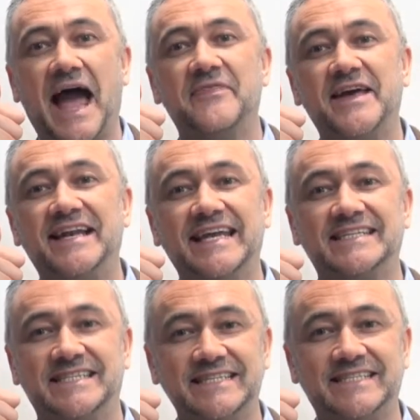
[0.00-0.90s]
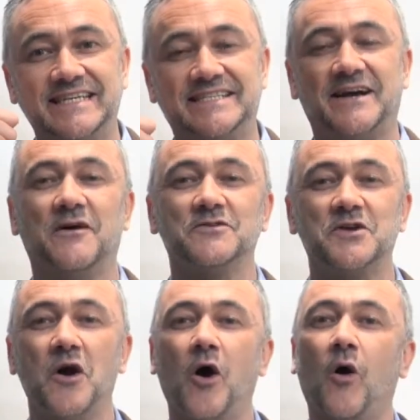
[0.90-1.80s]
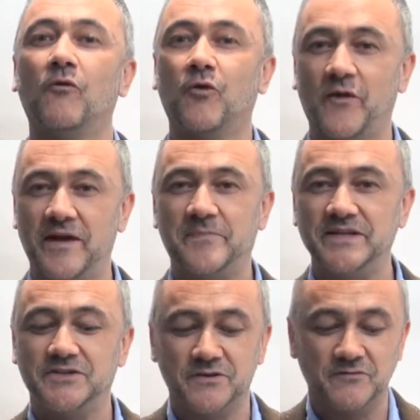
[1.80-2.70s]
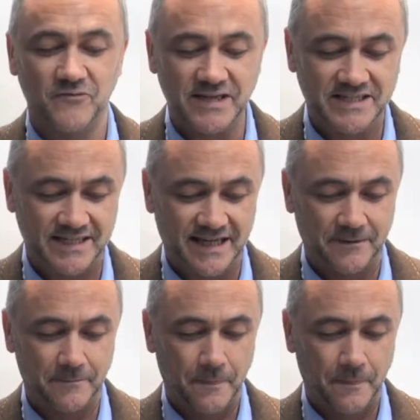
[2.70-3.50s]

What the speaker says: and their LinkedIn details of what they've been doing recently.